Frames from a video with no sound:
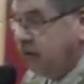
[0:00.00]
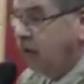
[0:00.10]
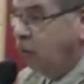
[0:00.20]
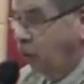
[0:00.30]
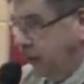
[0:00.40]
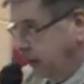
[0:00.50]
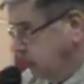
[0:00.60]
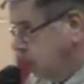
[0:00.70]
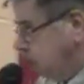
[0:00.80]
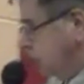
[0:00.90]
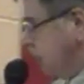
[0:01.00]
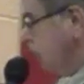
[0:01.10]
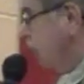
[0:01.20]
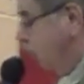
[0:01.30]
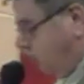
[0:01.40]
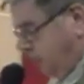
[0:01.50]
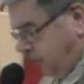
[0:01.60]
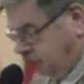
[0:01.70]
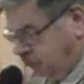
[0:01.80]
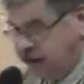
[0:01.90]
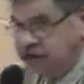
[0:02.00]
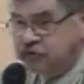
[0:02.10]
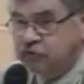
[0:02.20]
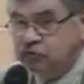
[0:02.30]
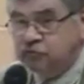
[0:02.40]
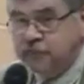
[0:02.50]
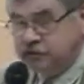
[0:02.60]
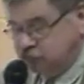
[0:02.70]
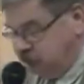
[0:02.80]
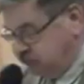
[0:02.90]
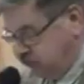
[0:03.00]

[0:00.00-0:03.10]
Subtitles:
when Paul Bearer introduced me to his